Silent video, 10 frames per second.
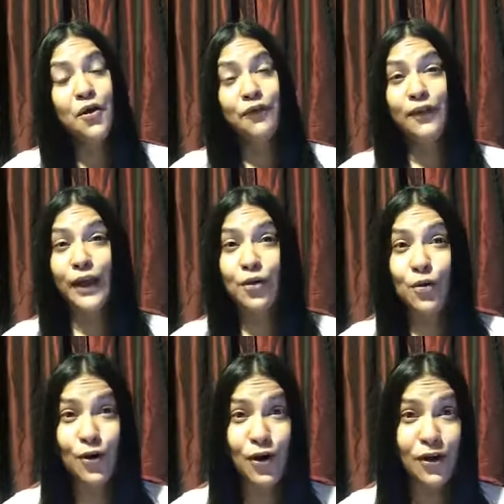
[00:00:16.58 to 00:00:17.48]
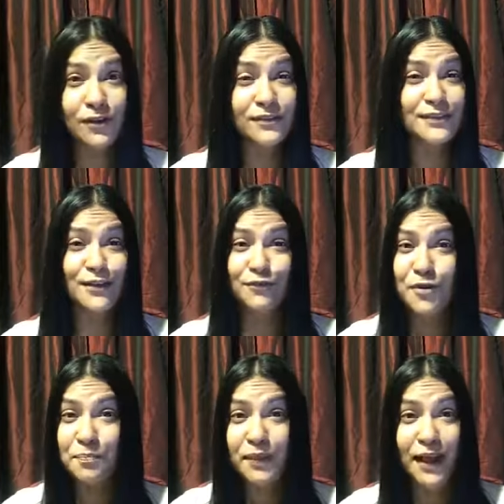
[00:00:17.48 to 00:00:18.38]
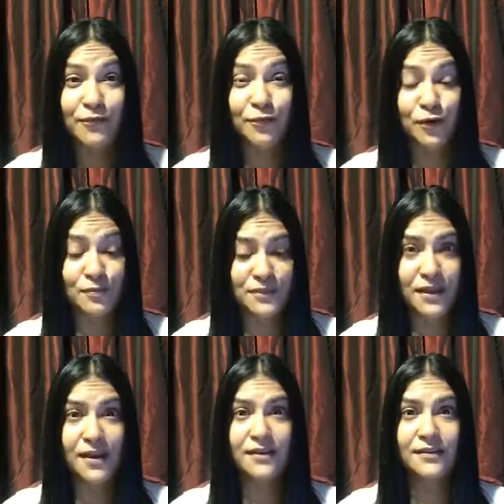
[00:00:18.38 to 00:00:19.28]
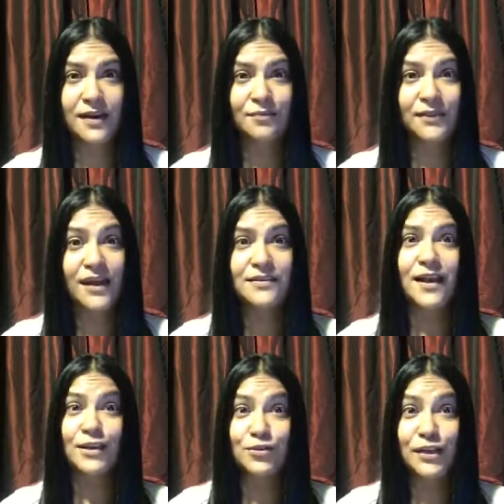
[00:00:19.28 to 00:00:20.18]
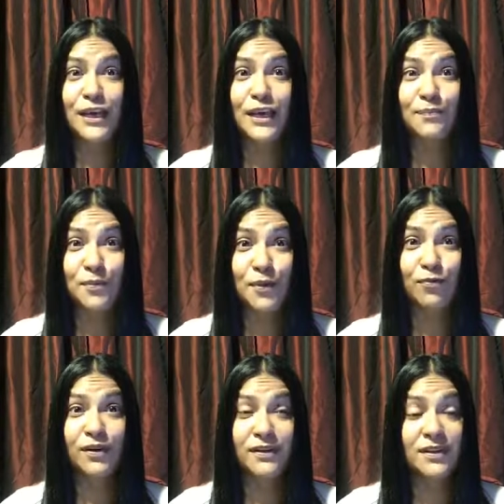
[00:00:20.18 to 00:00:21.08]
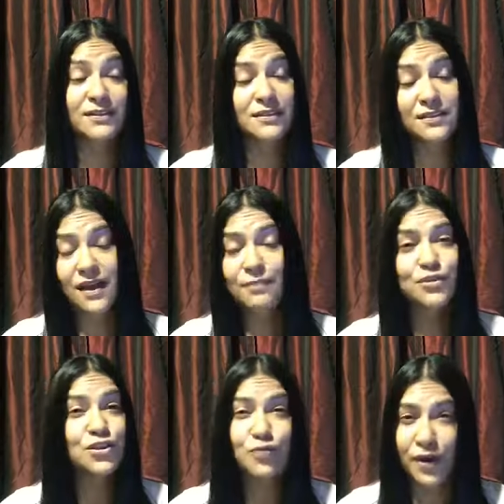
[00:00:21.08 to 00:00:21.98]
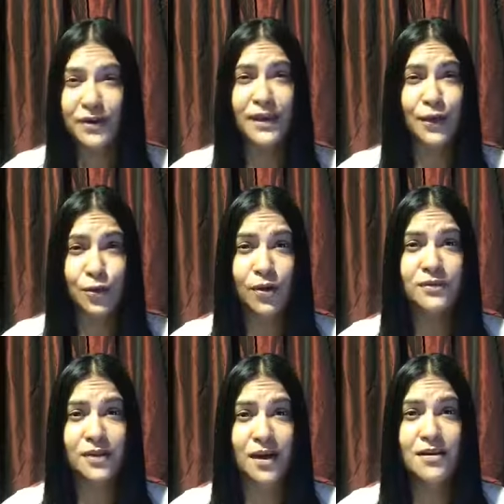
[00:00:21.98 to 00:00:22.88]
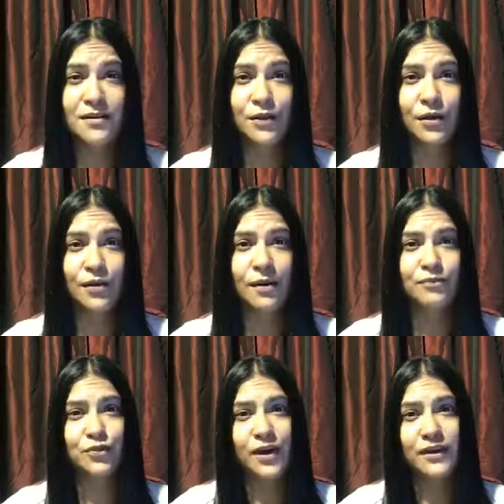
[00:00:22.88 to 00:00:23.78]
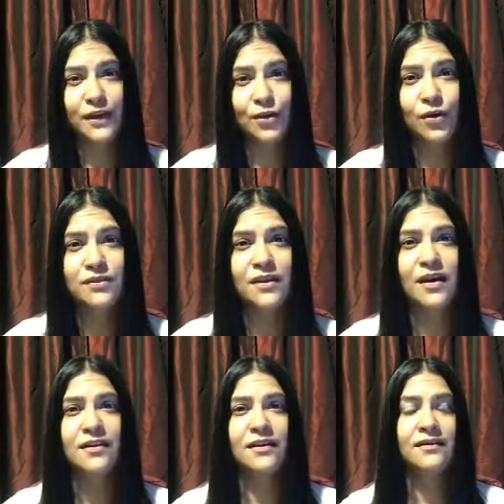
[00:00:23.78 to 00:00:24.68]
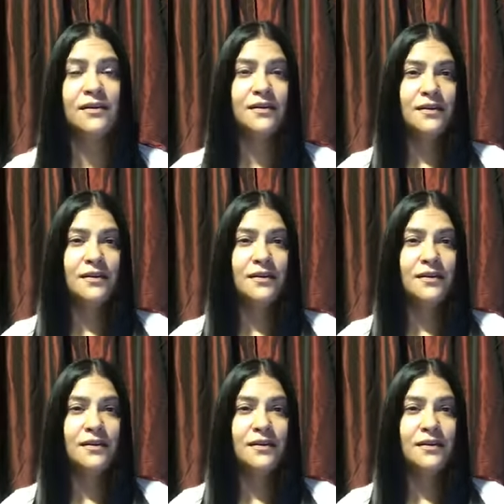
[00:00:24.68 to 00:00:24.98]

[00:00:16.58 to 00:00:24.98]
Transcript: for like all the different platforms. And um, that's actually keeping me really, it's, I'm just trying to get it all done. You know, I'm trying to get it all done and